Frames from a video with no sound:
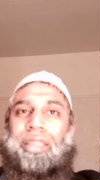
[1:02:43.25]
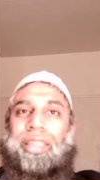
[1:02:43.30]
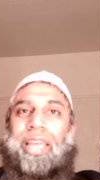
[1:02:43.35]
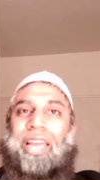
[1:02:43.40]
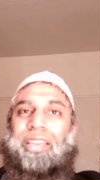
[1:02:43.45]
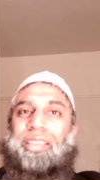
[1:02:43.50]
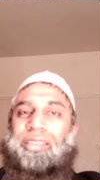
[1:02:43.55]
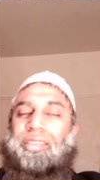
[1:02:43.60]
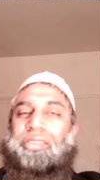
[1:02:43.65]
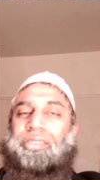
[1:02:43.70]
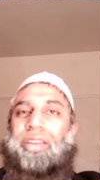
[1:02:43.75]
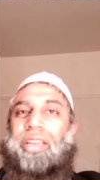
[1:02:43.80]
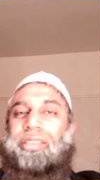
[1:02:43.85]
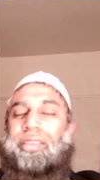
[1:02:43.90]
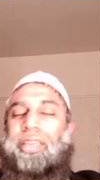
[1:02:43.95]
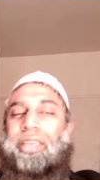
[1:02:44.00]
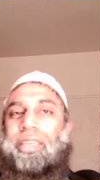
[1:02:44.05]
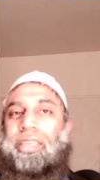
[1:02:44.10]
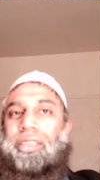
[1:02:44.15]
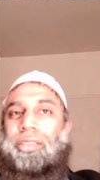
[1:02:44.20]
that doesn't
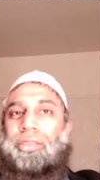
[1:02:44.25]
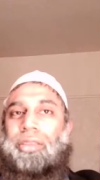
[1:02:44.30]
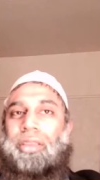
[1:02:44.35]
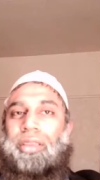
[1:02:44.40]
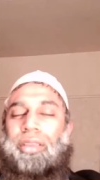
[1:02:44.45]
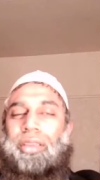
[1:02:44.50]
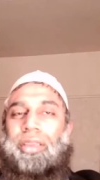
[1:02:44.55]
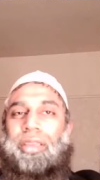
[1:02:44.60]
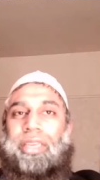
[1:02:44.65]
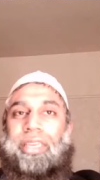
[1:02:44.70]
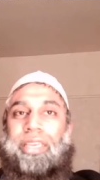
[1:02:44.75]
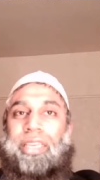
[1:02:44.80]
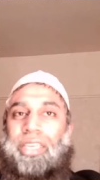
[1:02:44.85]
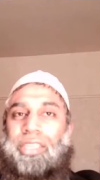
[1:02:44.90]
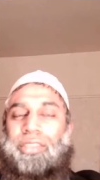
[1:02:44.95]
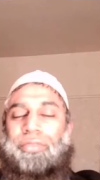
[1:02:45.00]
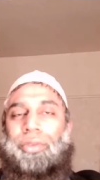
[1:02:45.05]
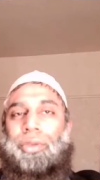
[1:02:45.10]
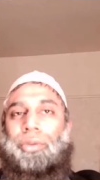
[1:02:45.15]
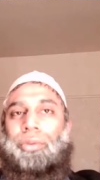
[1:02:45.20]
translate in
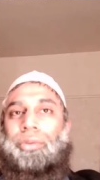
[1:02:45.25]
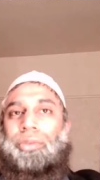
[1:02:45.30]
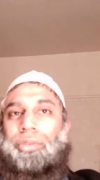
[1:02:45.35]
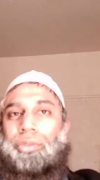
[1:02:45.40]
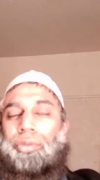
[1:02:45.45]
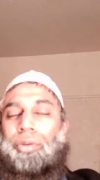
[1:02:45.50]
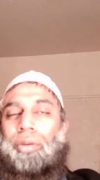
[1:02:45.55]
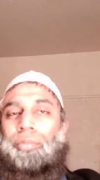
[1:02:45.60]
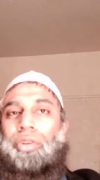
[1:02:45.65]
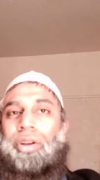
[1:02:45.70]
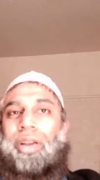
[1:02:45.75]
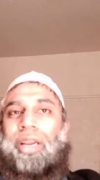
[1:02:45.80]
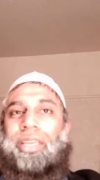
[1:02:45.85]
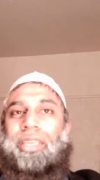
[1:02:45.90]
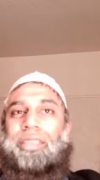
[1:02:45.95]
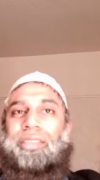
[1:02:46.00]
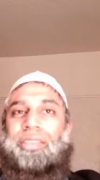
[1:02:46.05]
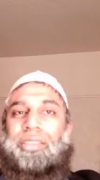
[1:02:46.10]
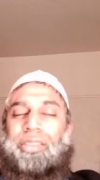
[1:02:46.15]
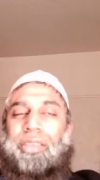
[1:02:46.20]
his view to a
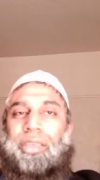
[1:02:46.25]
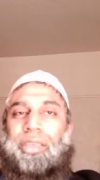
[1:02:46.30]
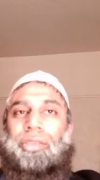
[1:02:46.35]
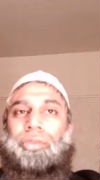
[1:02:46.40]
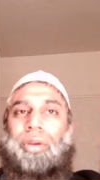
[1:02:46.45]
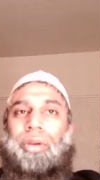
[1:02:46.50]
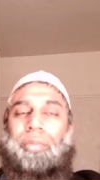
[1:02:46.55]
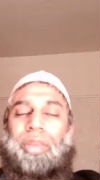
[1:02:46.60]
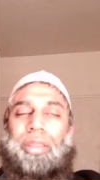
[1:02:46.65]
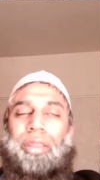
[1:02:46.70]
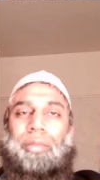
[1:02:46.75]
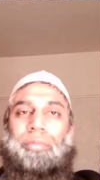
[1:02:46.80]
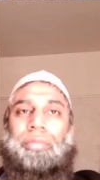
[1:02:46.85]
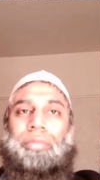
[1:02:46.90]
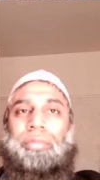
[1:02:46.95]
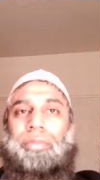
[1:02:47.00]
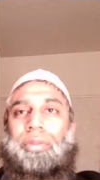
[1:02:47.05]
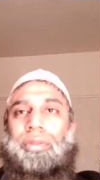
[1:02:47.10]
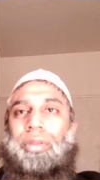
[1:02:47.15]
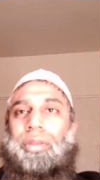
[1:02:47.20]
muqallid sticking to a madhab.
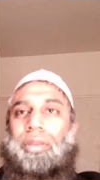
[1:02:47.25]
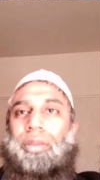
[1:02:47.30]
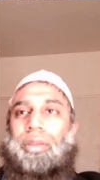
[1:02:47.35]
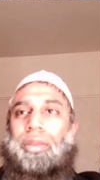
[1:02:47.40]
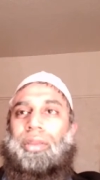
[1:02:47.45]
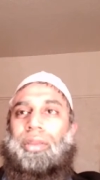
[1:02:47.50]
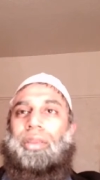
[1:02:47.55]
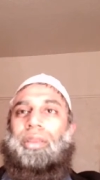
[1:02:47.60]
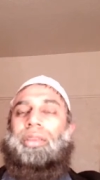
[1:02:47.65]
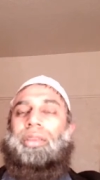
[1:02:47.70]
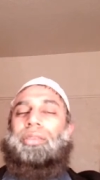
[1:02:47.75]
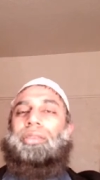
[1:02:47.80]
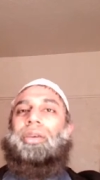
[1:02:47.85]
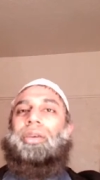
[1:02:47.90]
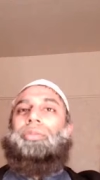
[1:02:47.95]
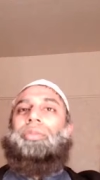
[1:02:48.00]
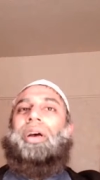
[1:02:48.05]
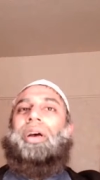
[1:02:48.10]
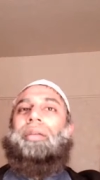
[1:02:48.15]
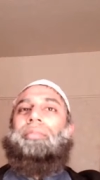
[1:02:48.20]

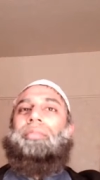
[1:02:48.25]
So